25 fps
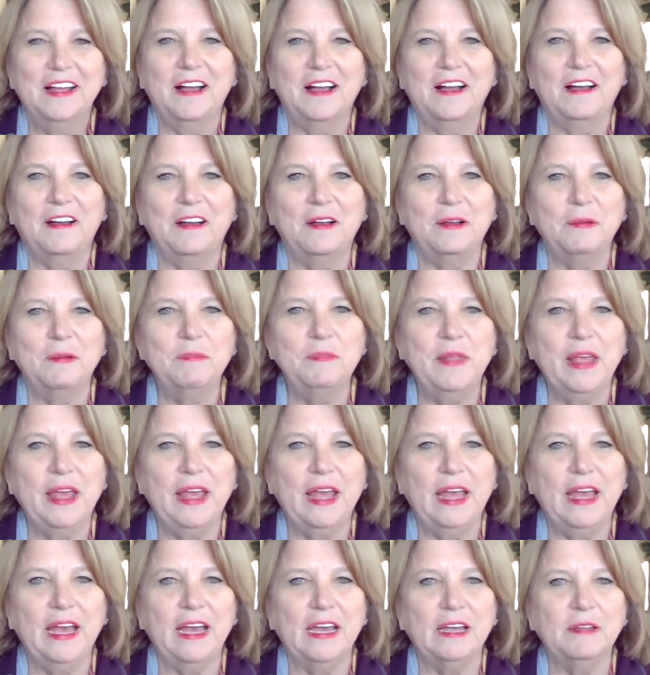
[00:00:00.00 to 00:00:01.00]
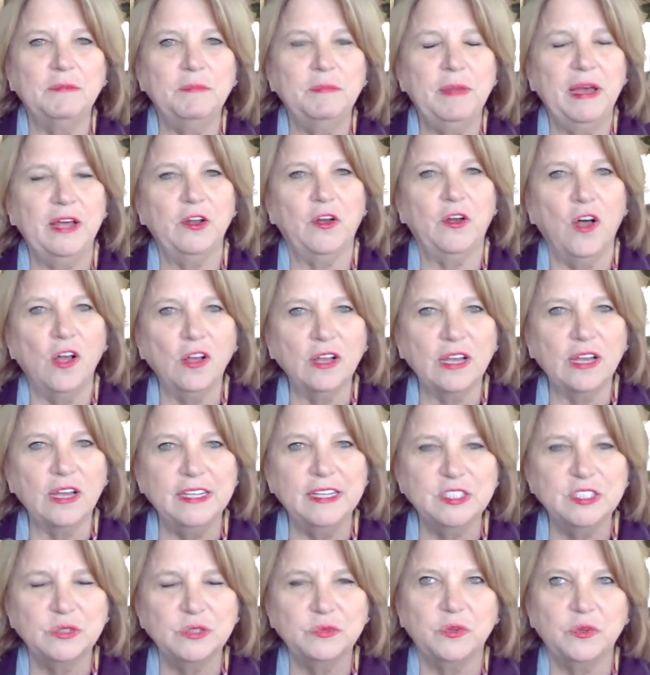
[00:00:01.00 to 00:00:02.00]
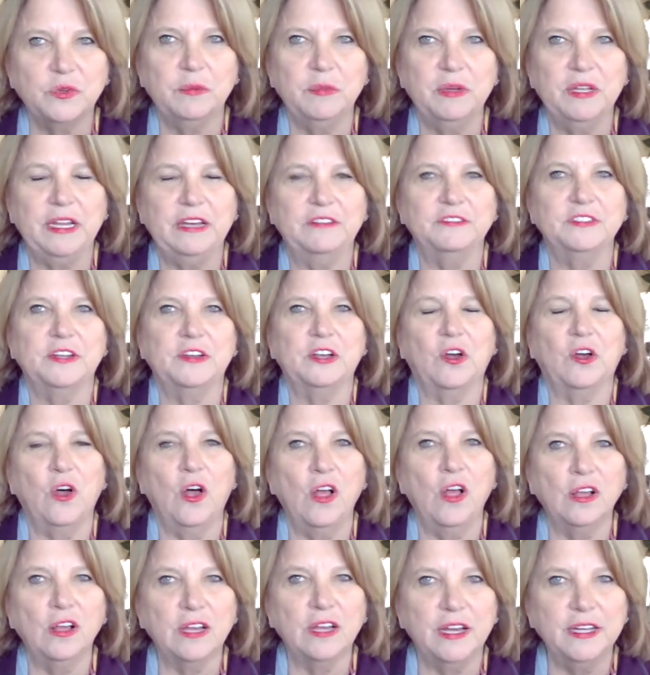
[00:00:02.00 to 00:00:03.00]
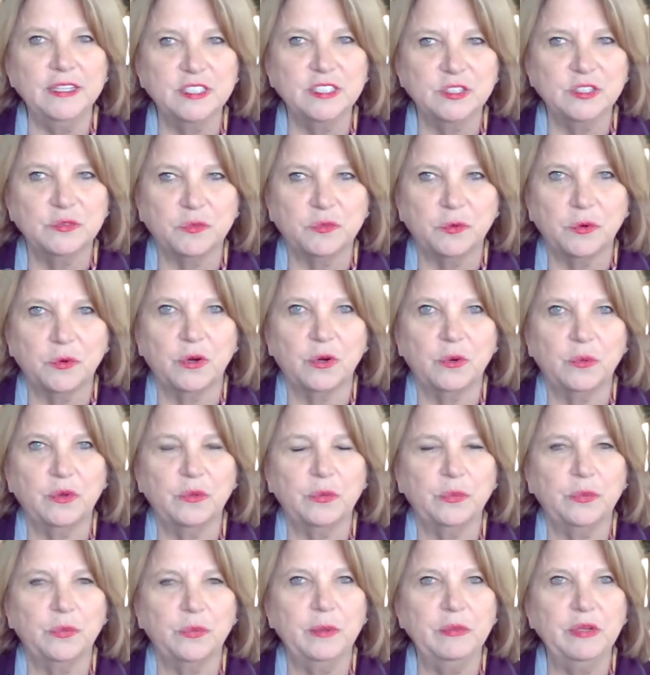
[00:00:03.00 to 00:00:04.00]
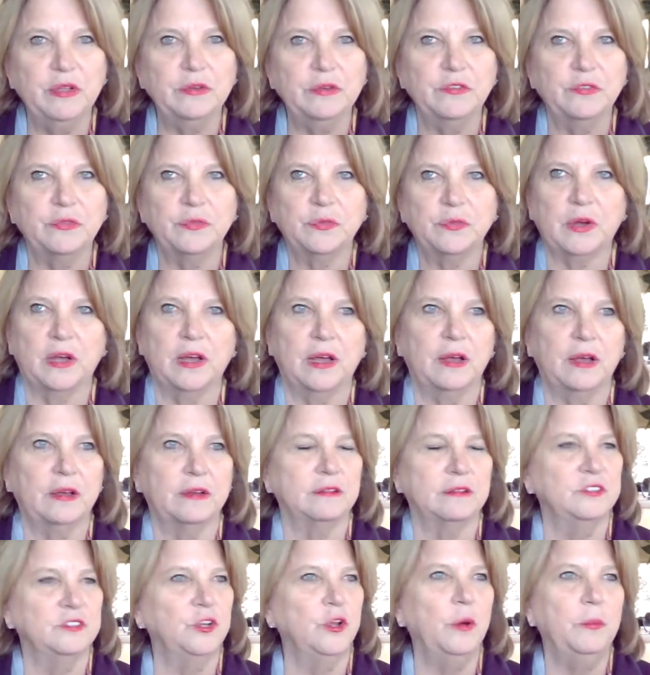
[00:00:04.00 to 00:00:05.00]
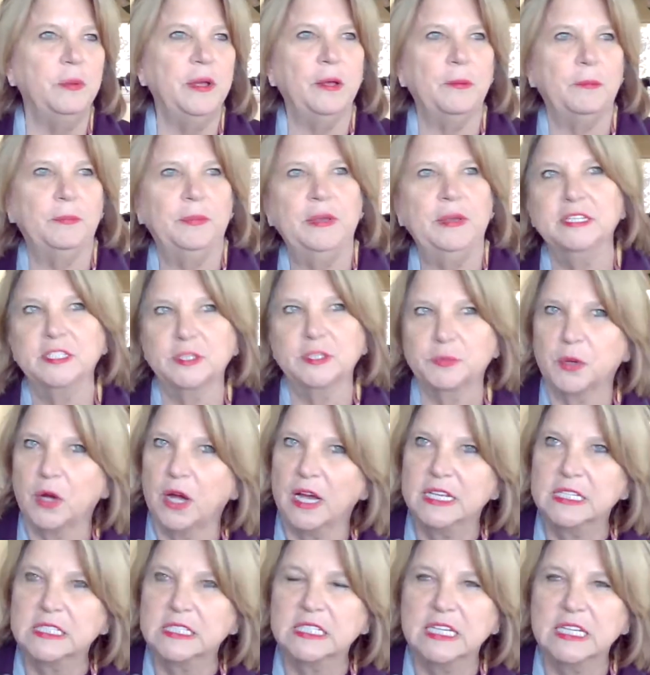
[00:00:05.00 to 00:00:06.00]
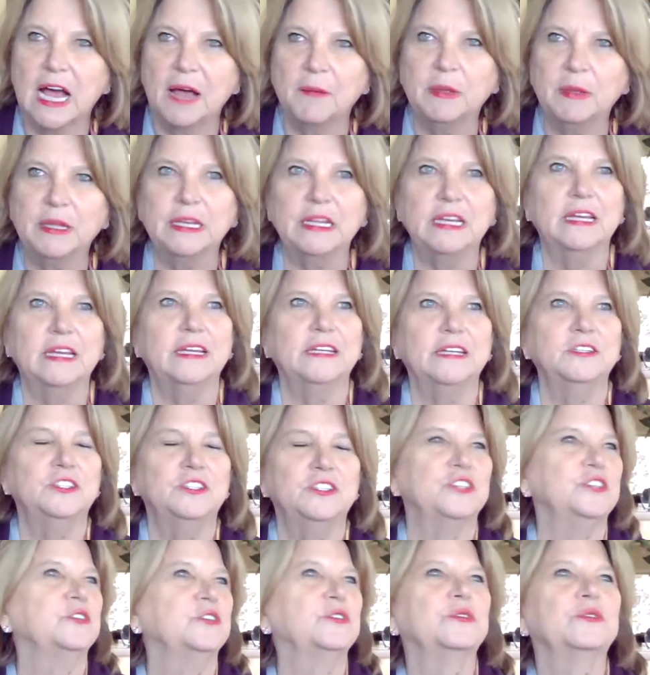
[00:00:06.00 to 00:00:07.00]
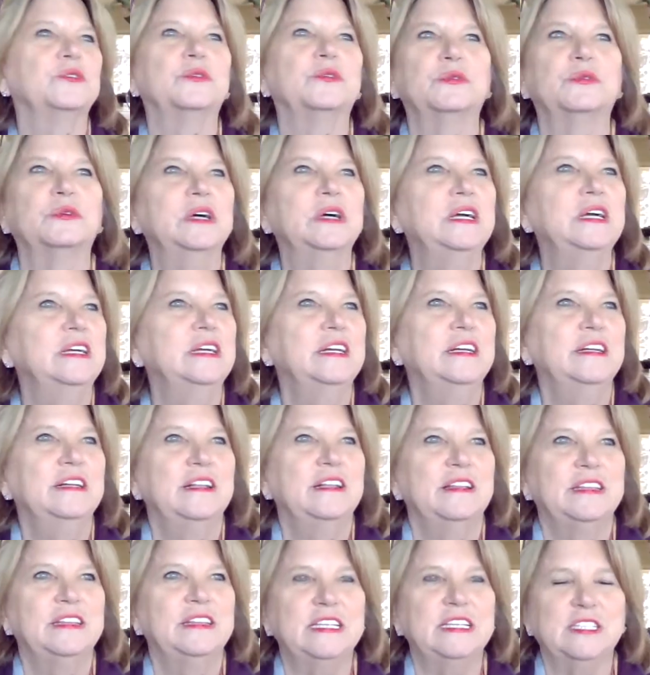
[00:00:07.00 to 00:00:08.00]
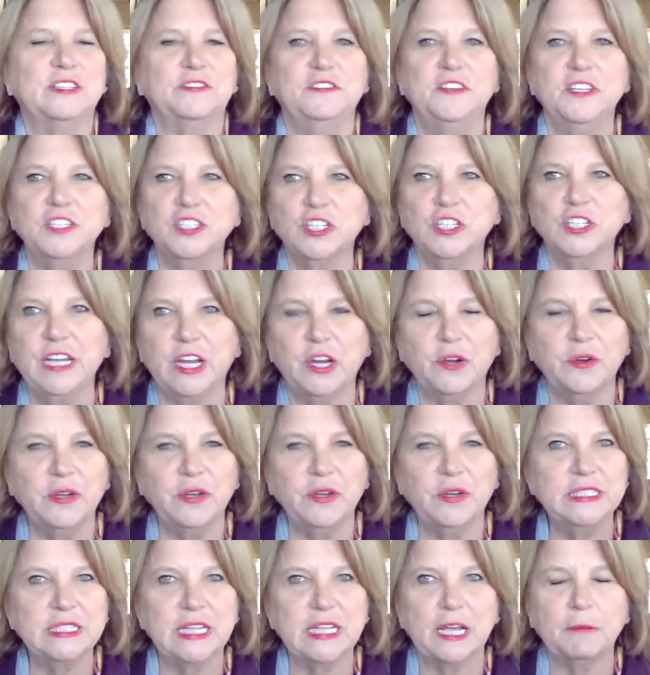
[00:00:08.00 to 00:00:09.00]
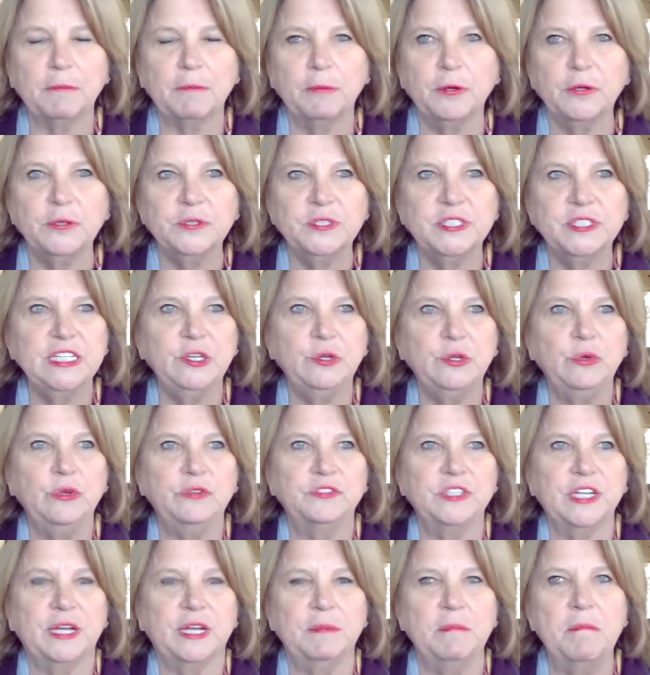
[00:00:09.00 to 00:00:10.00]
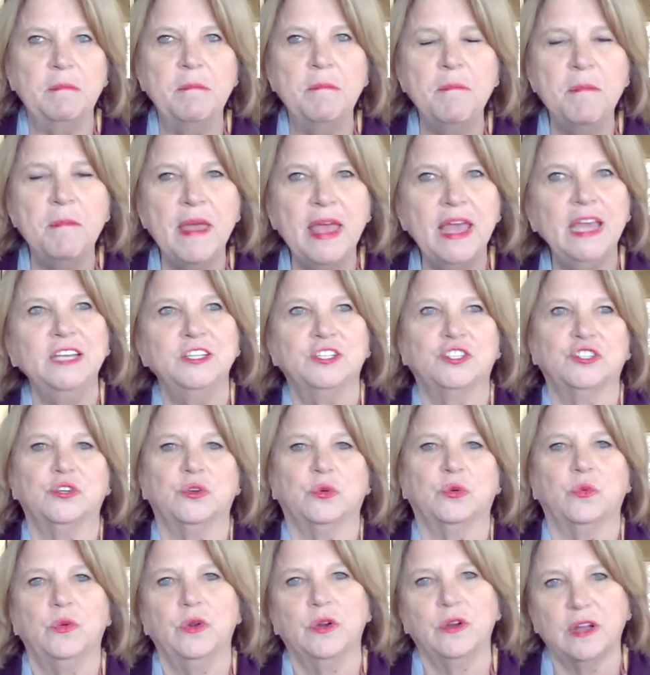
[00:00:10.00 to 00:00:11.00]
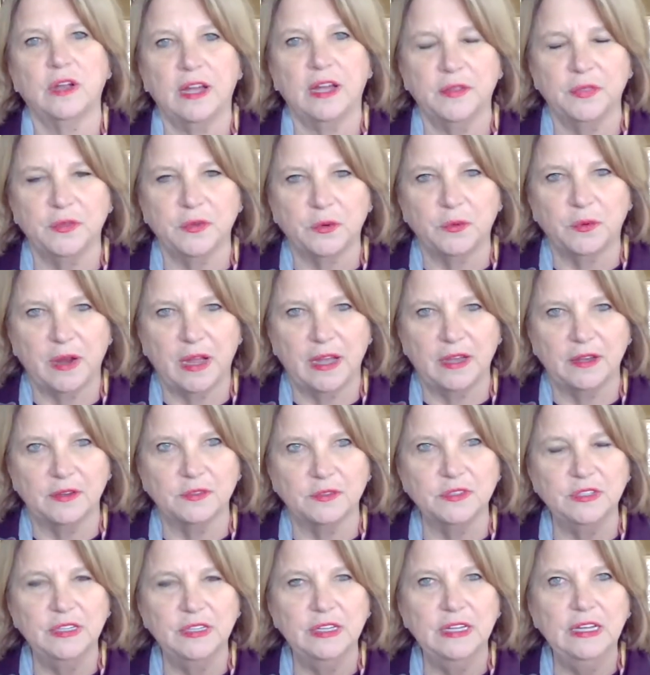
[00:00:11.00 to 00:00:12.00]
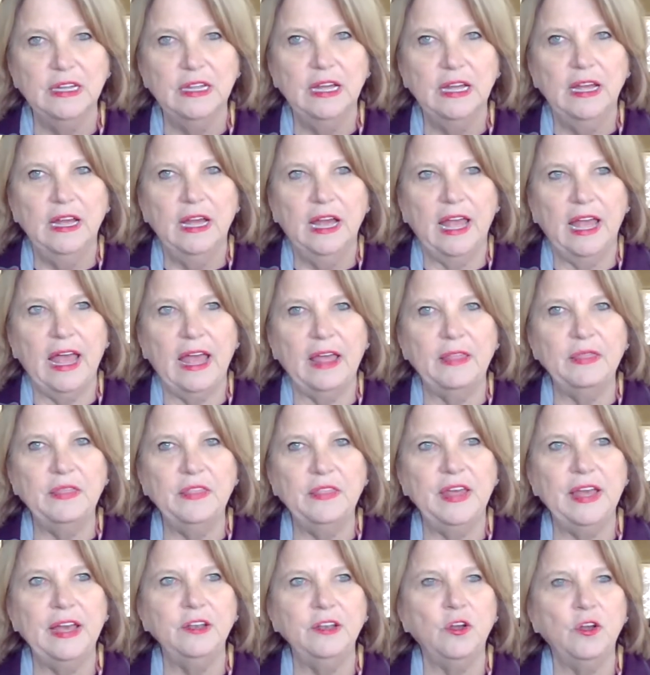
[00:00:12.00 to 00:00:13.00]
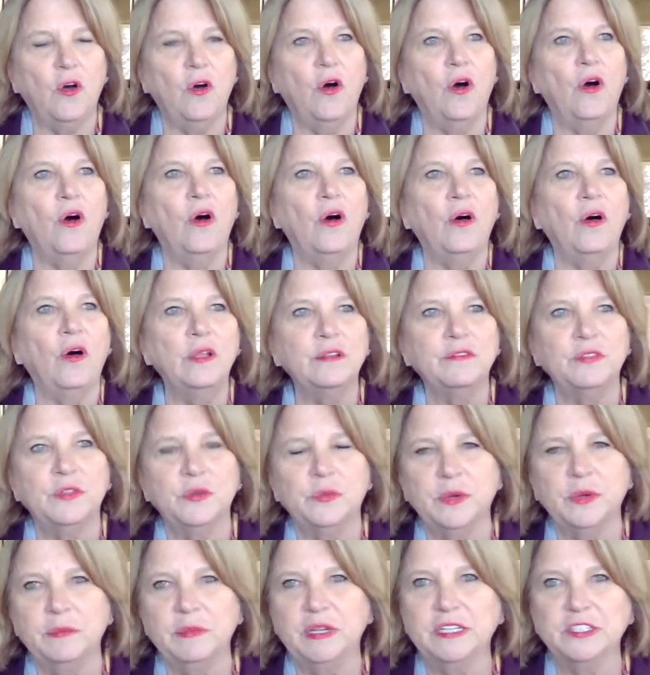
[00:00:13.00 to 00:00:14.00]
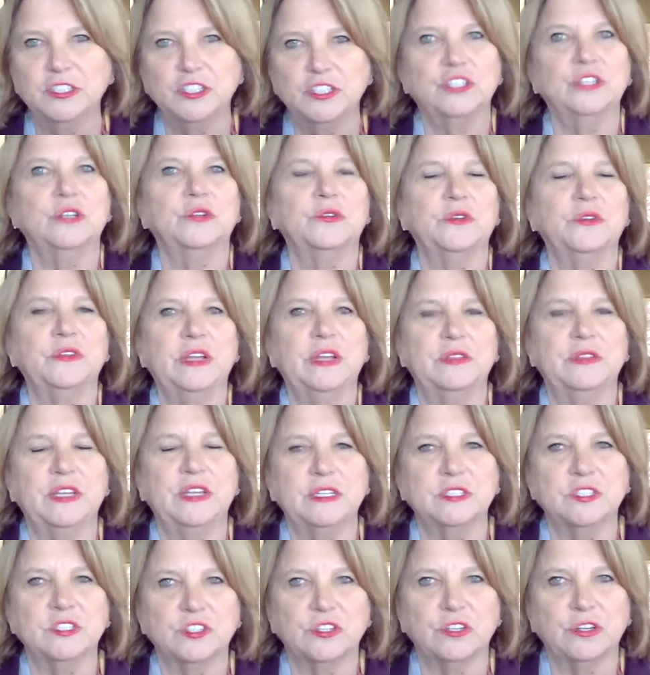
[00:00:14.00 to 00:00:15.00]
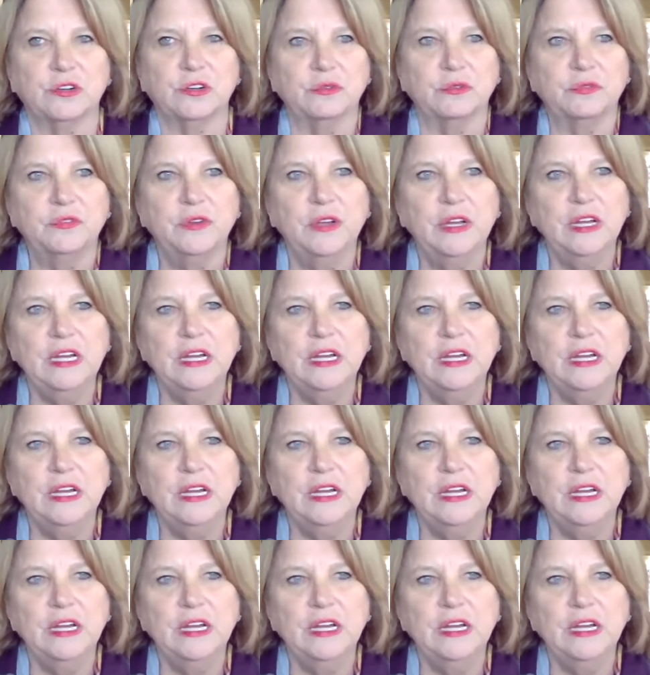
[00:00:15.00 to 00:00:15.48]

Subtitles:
And met all kinds of women, have done all kinds of work with women from Nobel Peace Prize nominee to these visionaries like Mercy who have done major work on the ground, and then all of the women and children that they serve.